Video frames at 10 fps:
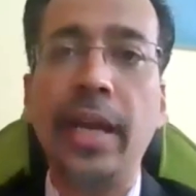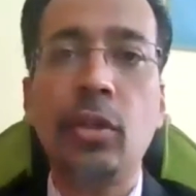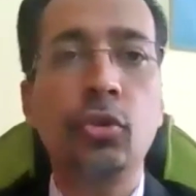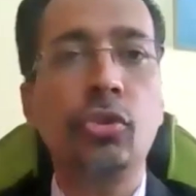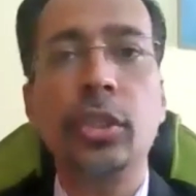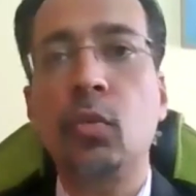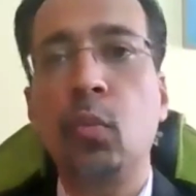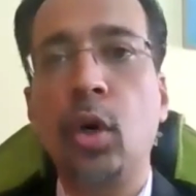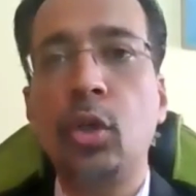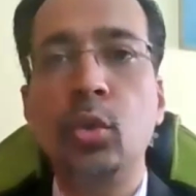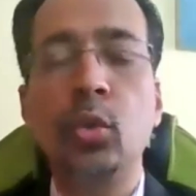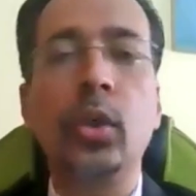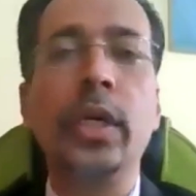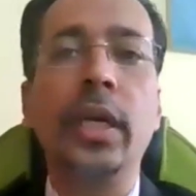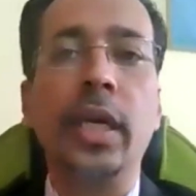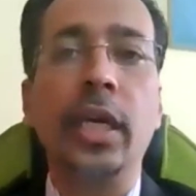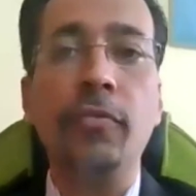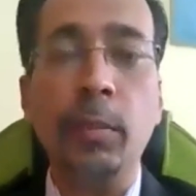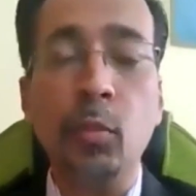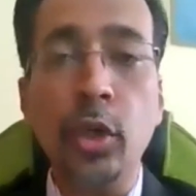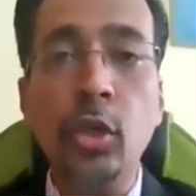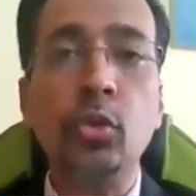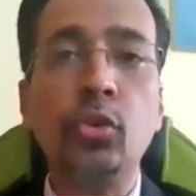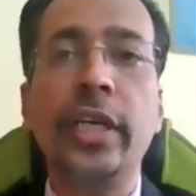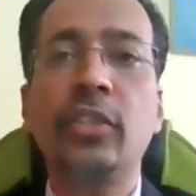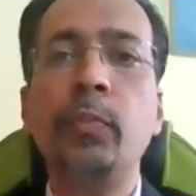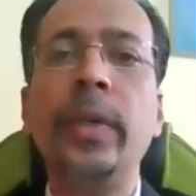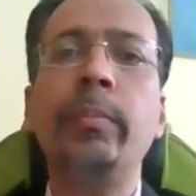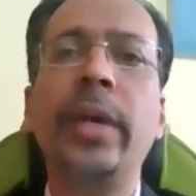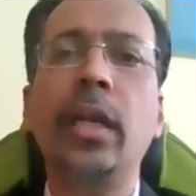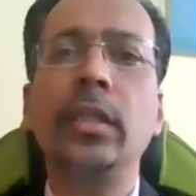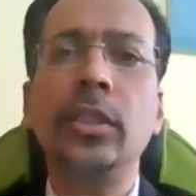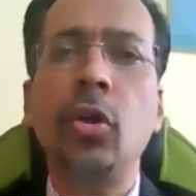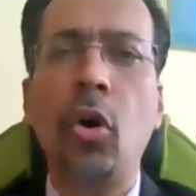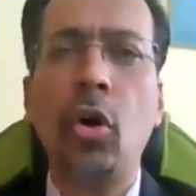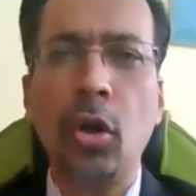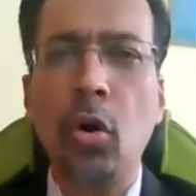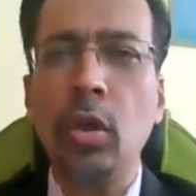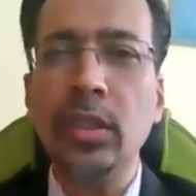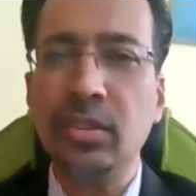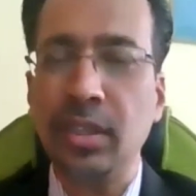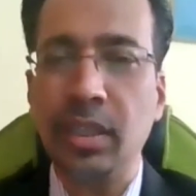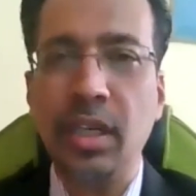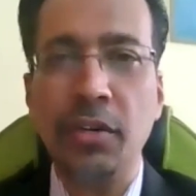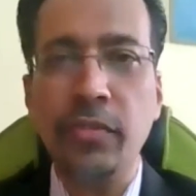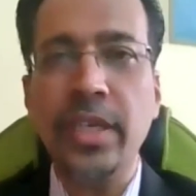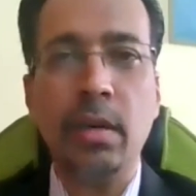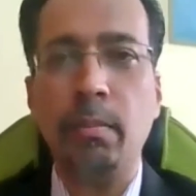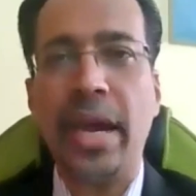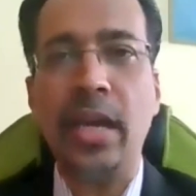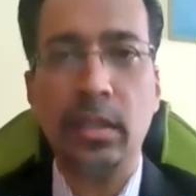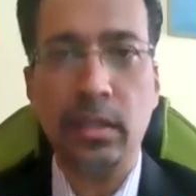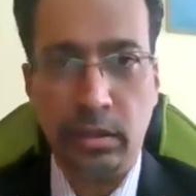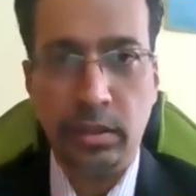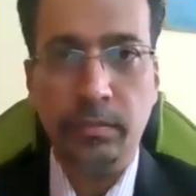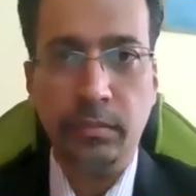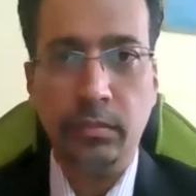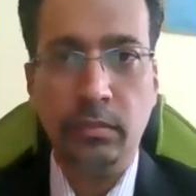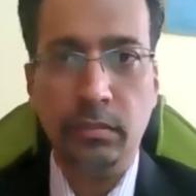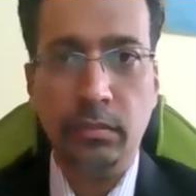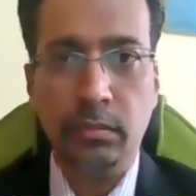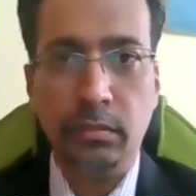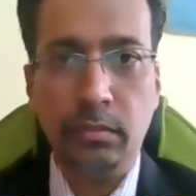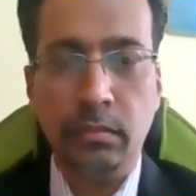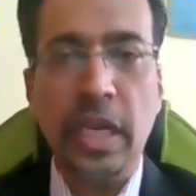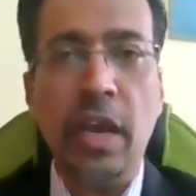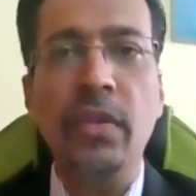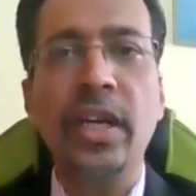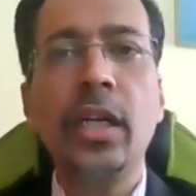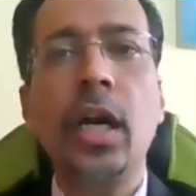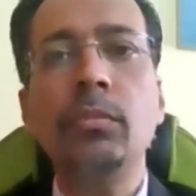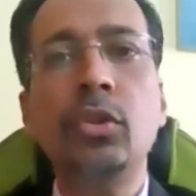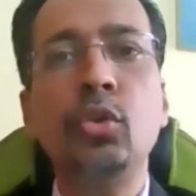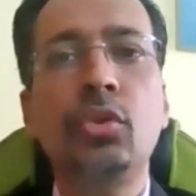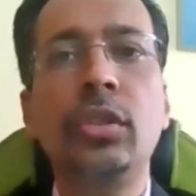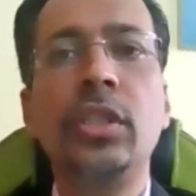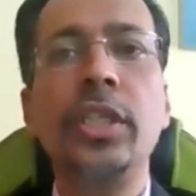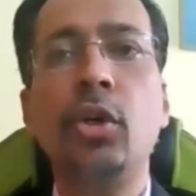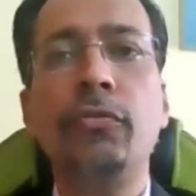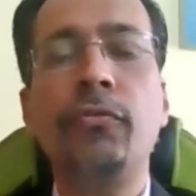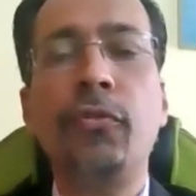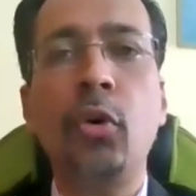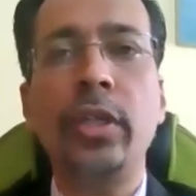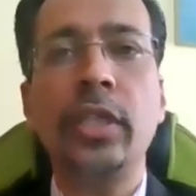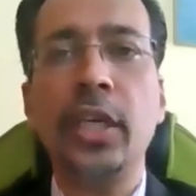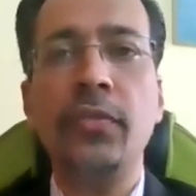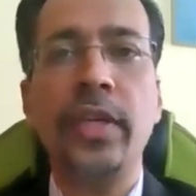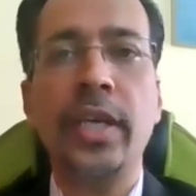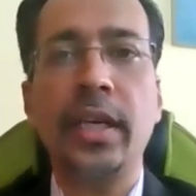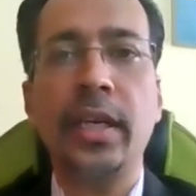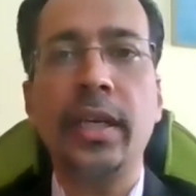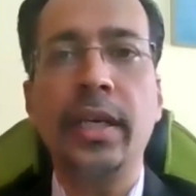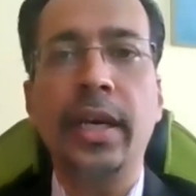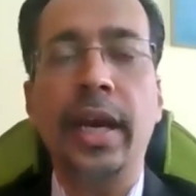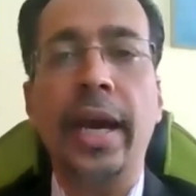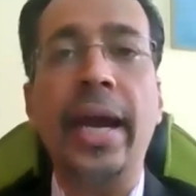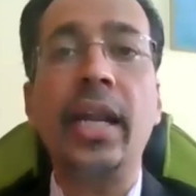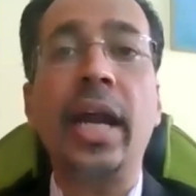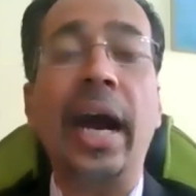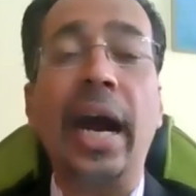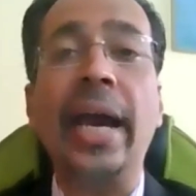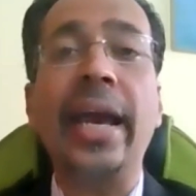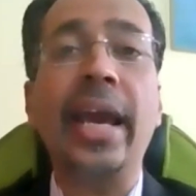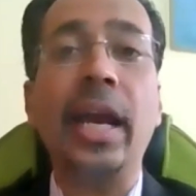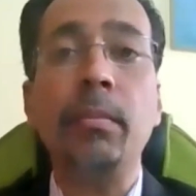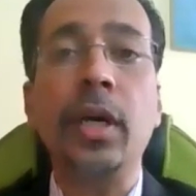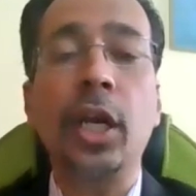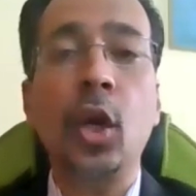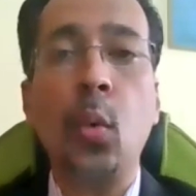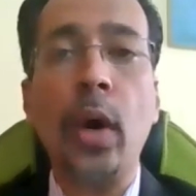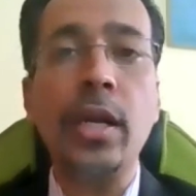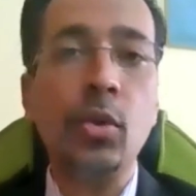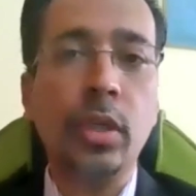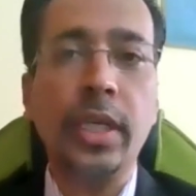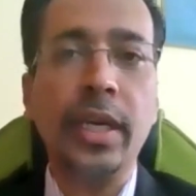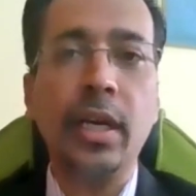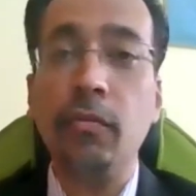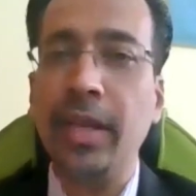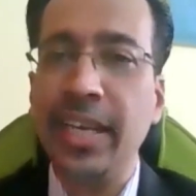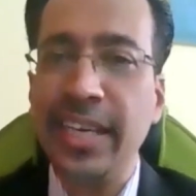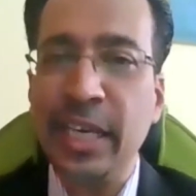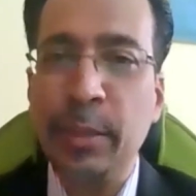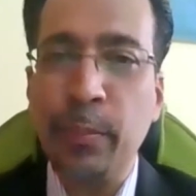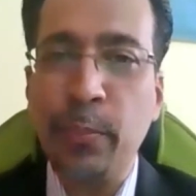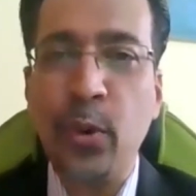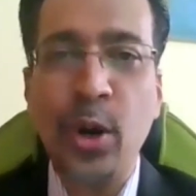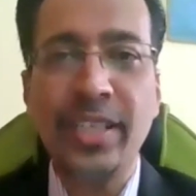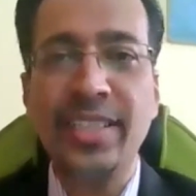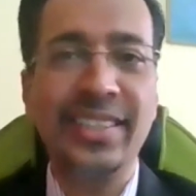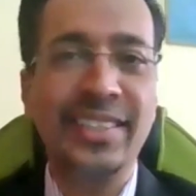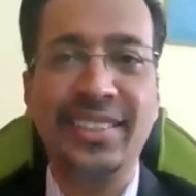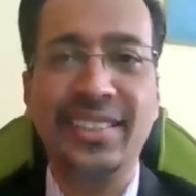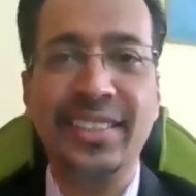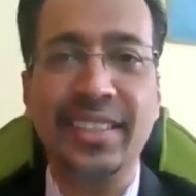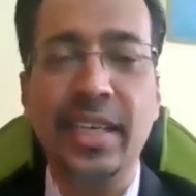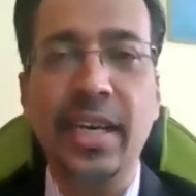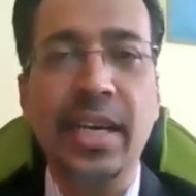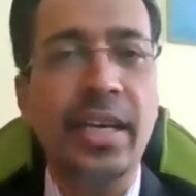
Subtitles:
where to sit, what to do. If I'm going to expend my energy on all these trivial matters, when it comes to 3 or 4 in the evening, and I am required to take a very important decision